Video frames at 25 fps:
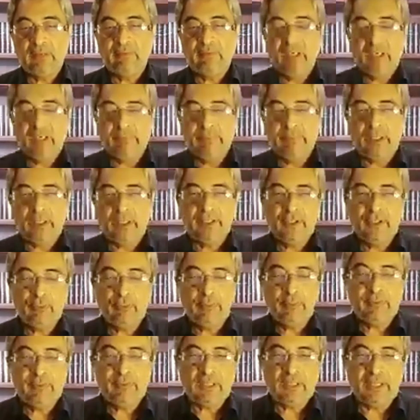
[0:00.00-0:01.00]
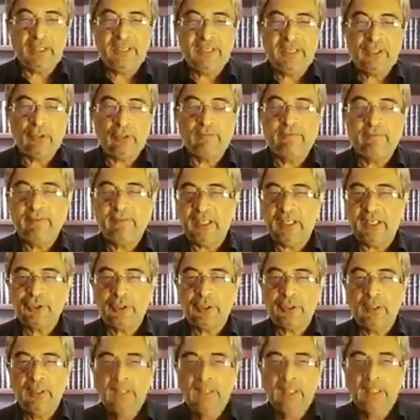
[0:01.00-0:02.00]
governing party to be precise, or
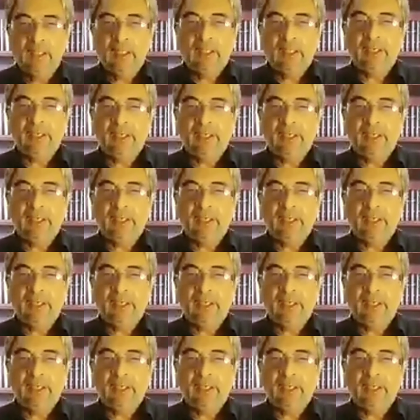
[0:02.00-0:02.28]
faction,